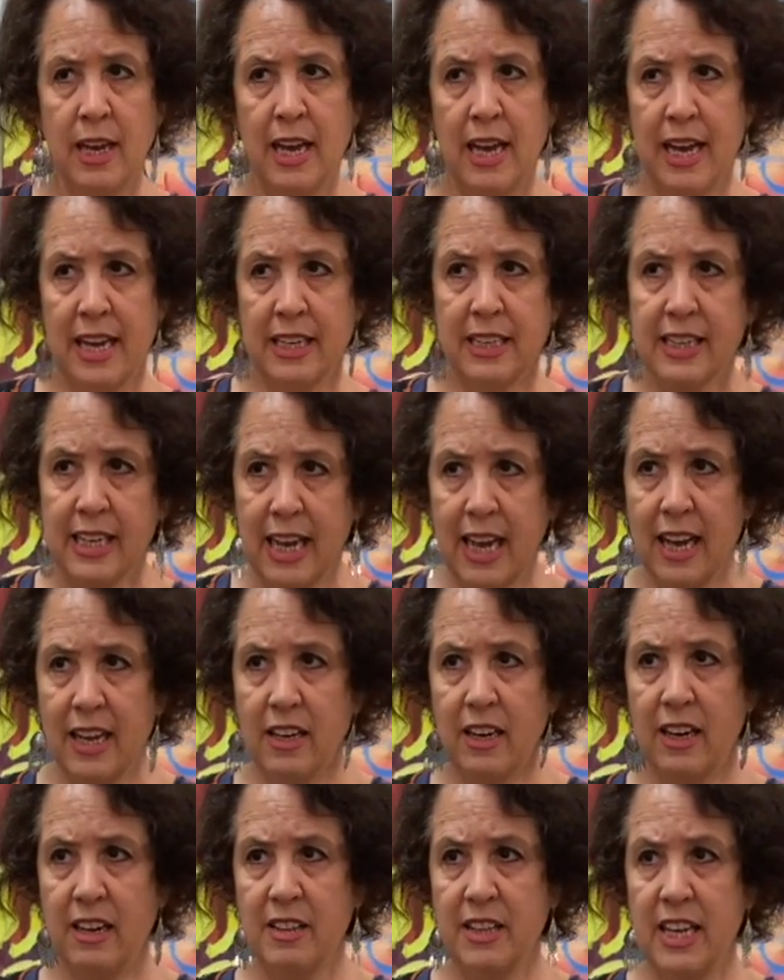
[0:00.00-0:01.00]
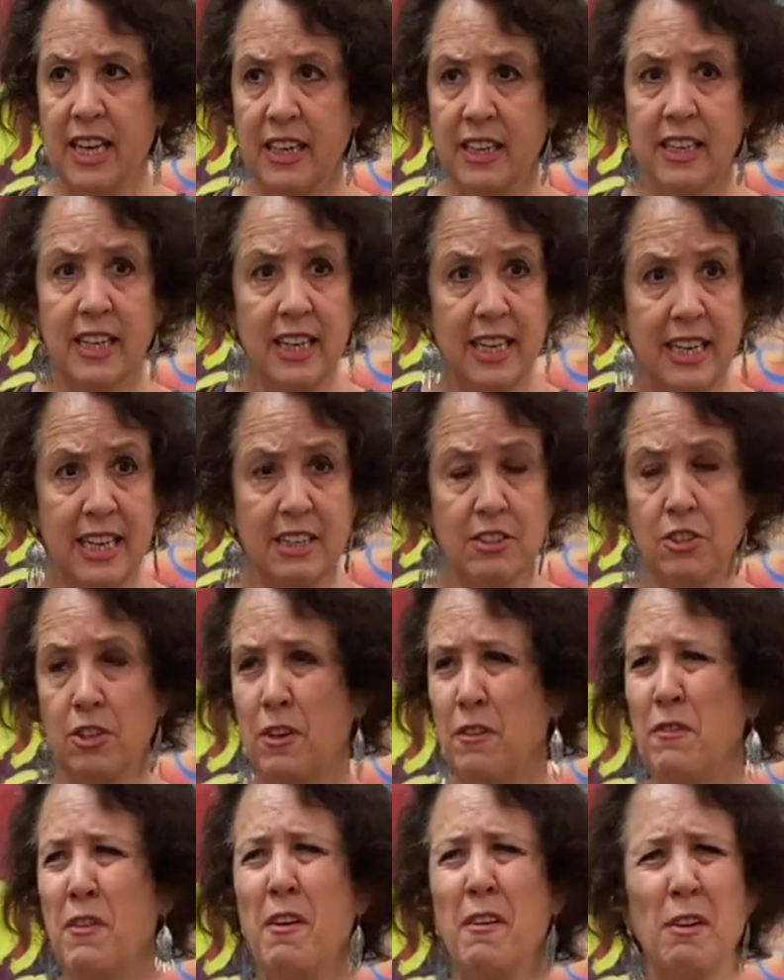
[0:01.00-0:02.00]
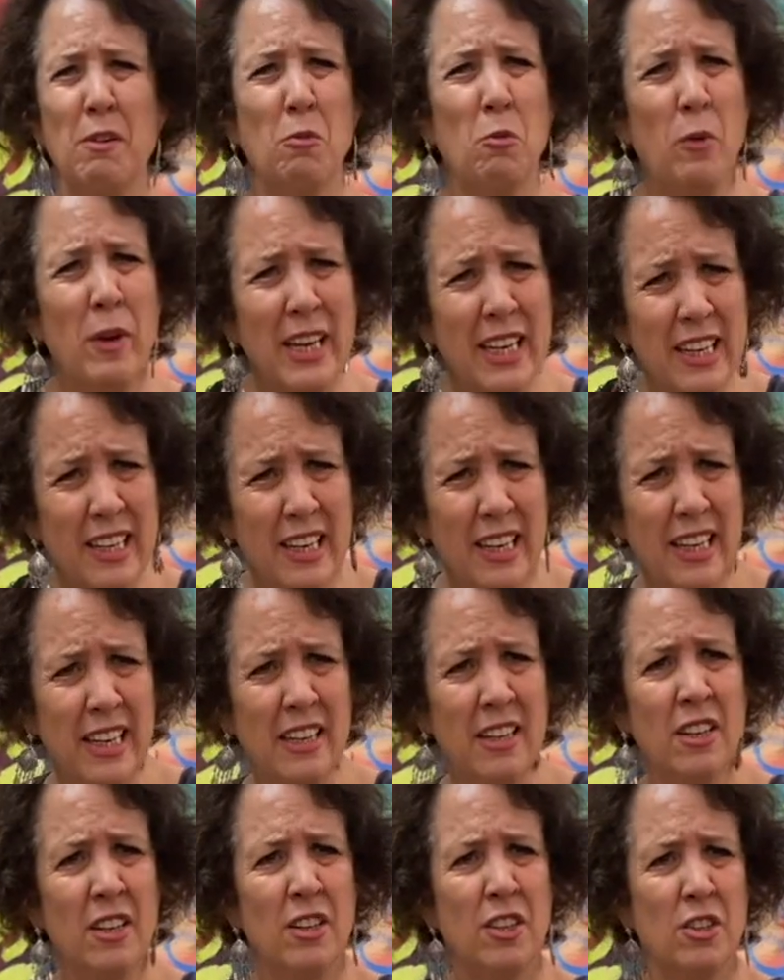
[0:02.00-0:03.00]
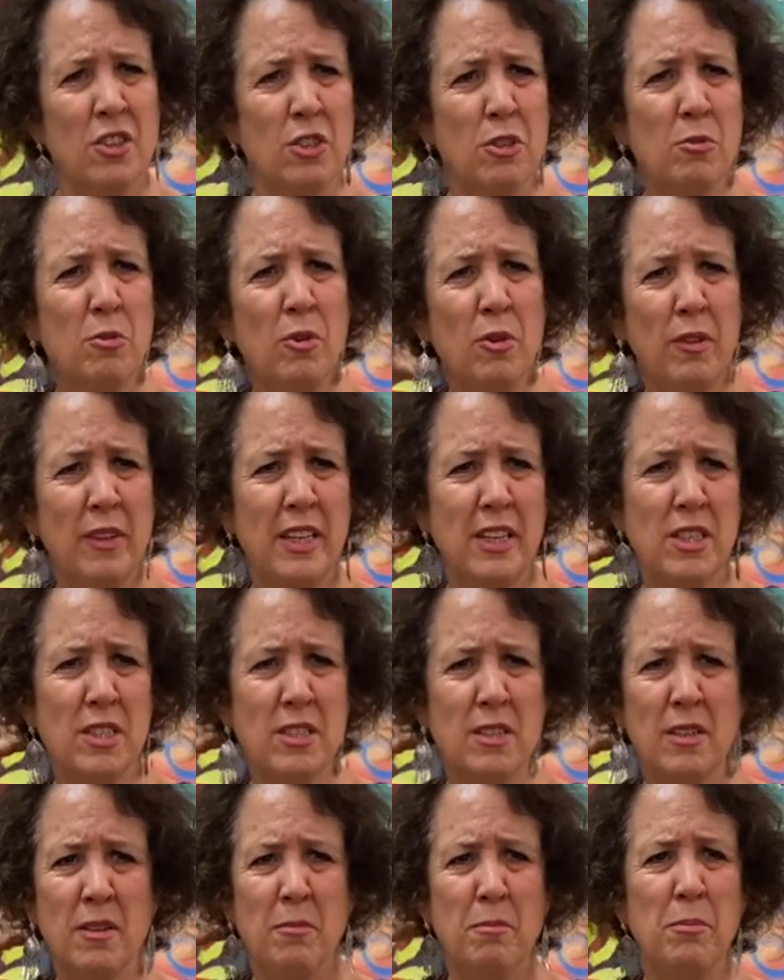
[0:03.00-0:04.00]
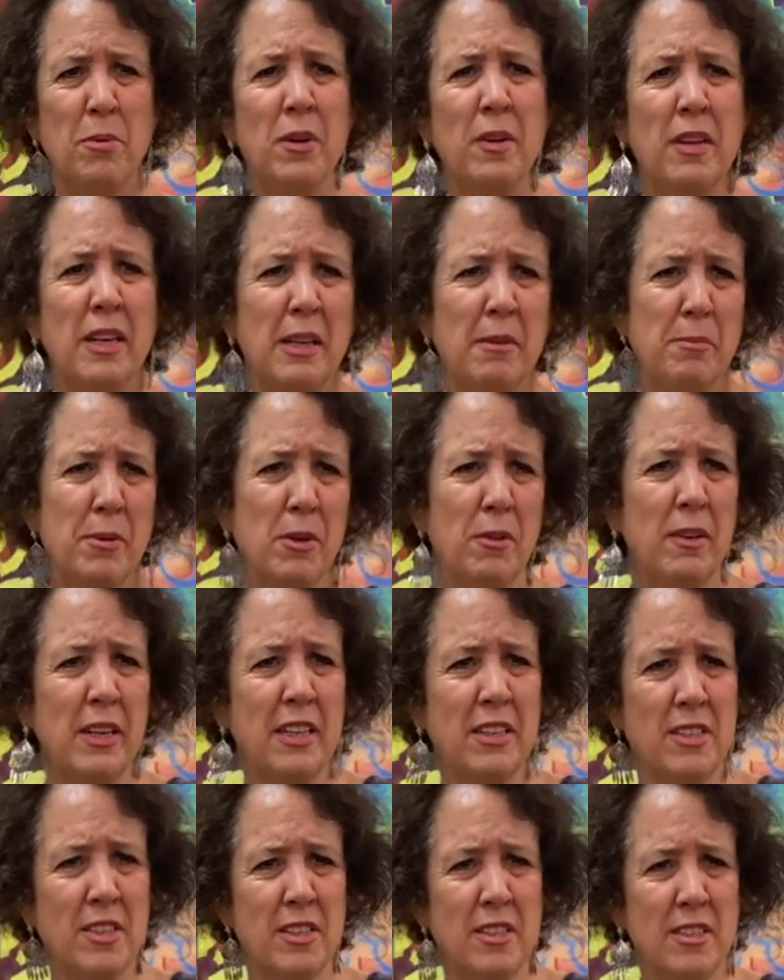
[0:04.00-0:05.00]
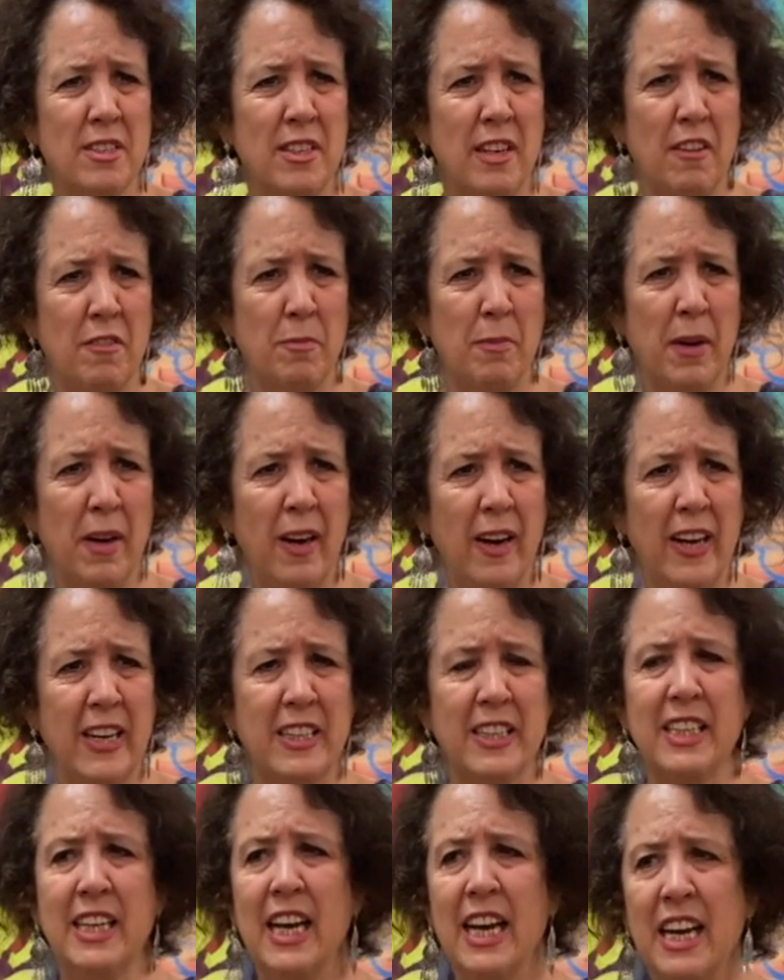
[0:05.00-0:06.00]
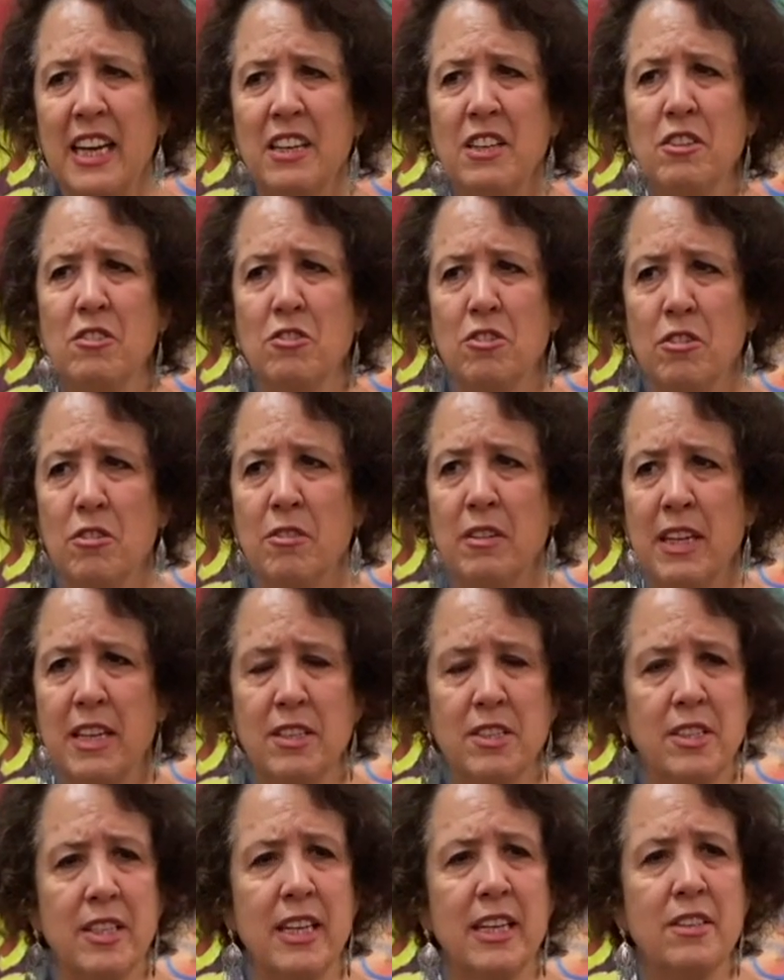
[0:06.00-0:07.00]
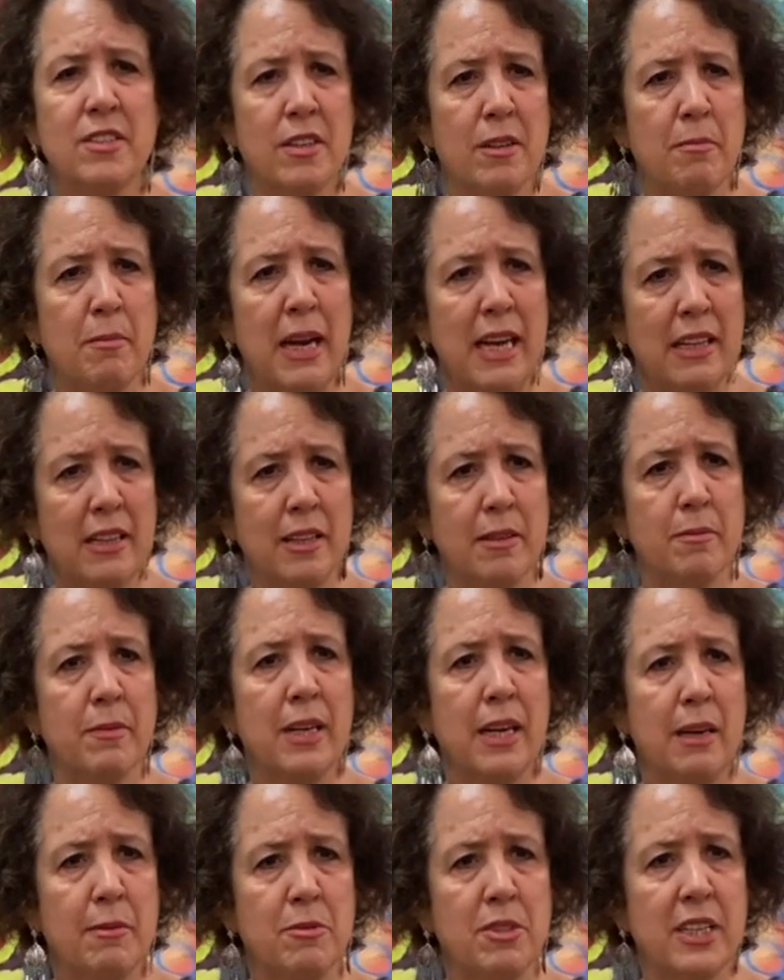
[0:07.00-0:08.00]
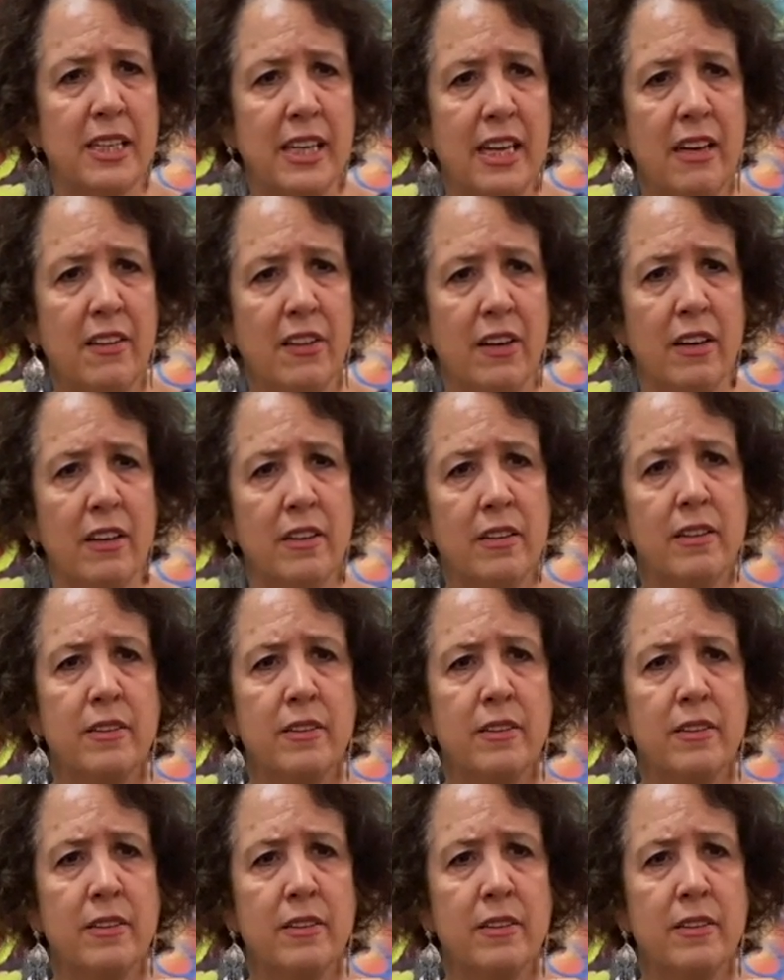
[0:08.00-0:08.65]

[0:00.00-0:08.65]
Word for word: And can I then connect her very weirdly to all this burning buildings and stuff behind? Can you do these things and make them come together?